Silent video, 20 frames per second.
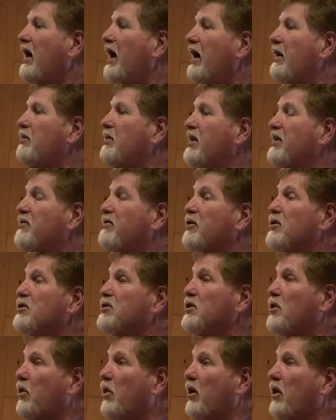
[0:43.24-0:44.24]
I believe they're
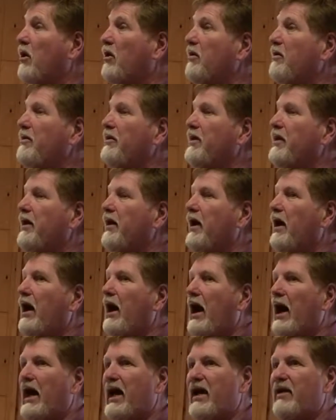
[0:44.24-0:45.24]
Squirrel.
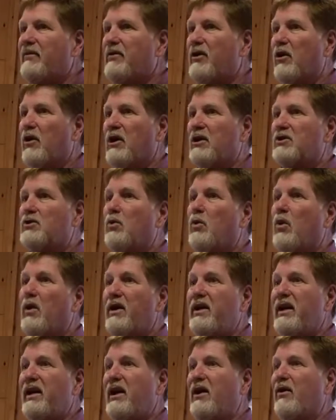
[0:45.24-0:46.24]
I haven't lost one
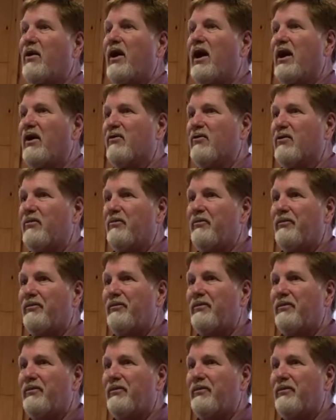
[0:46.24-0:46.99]
hair out of them,